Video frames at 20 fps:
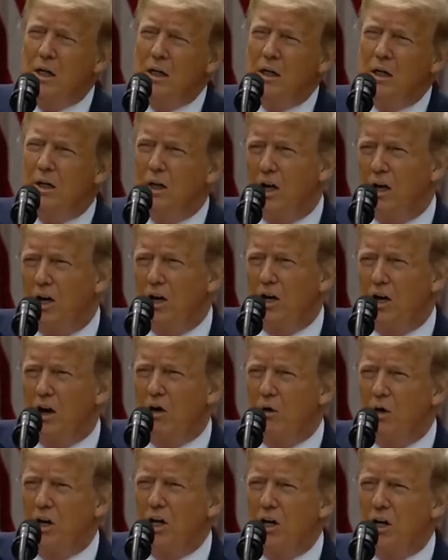gutted
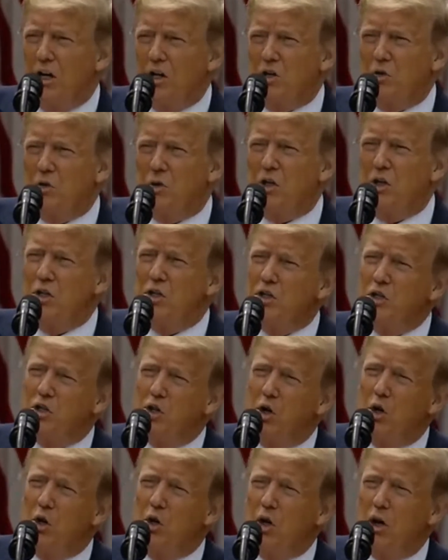our industries,
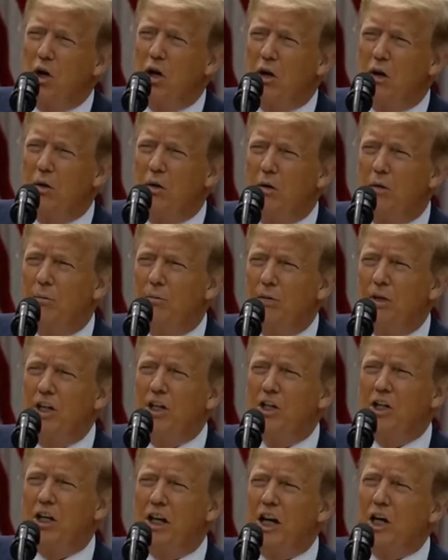stole our
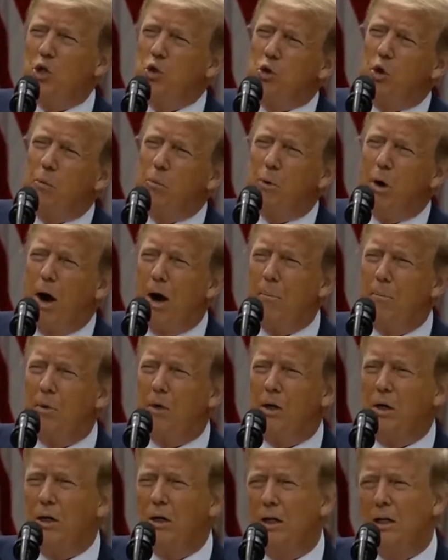intellectual
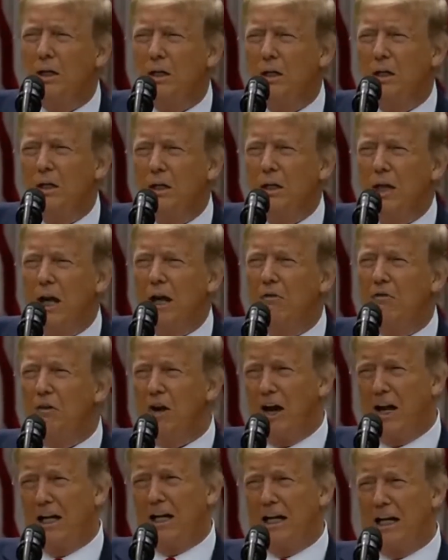property, and
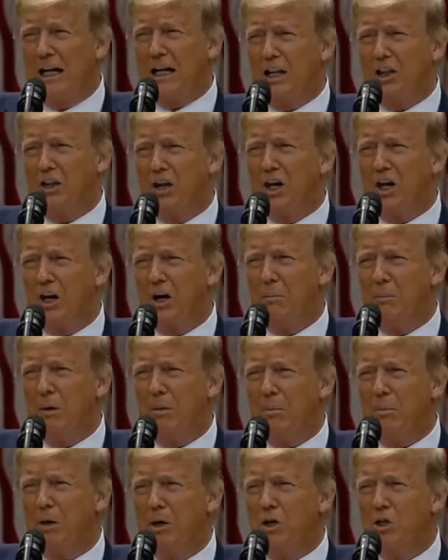violated their
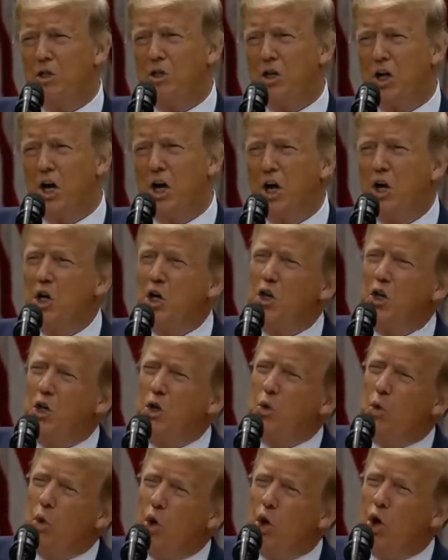commitments under the
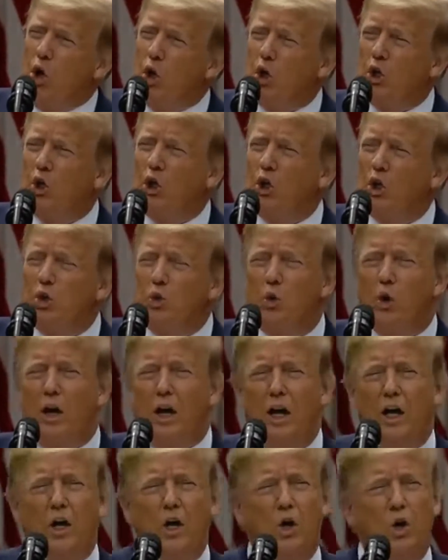World
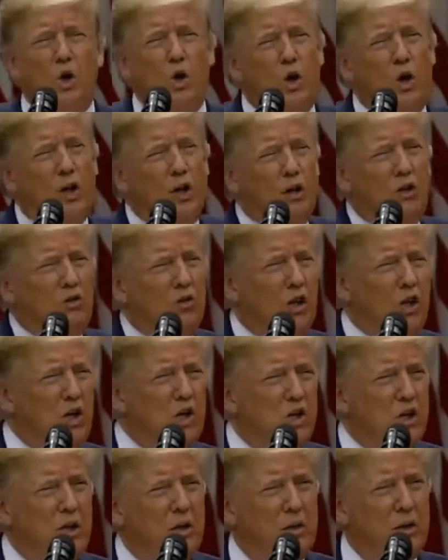Trade Organization.